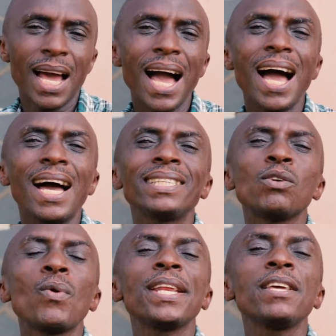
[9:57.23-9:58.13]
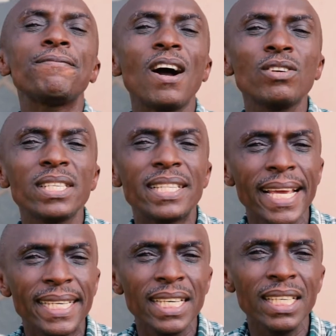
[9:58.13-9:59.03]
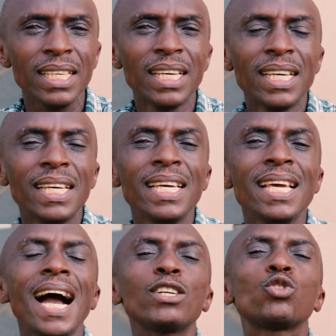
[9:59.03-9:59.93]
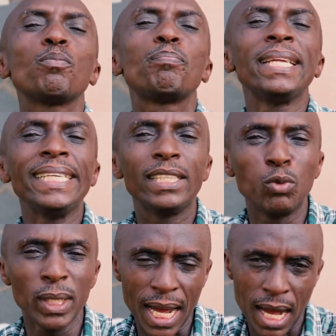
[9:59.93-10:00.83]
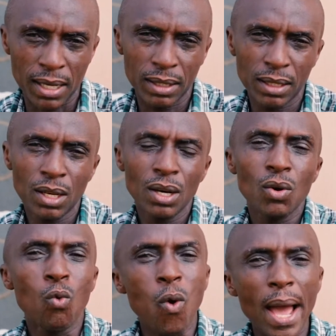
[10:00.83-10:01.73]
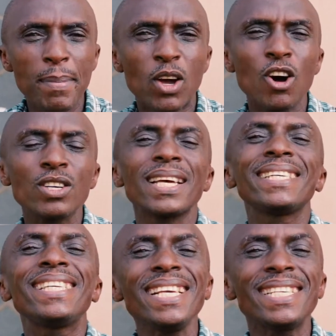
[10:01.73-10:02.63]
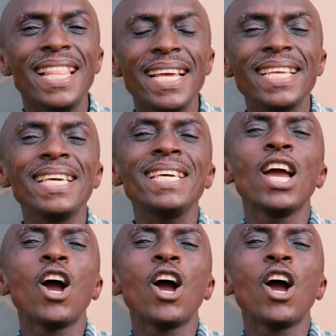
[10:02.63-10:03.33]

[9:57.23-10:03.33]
And when he found this lady, he had to plead with her. Why? Because this lady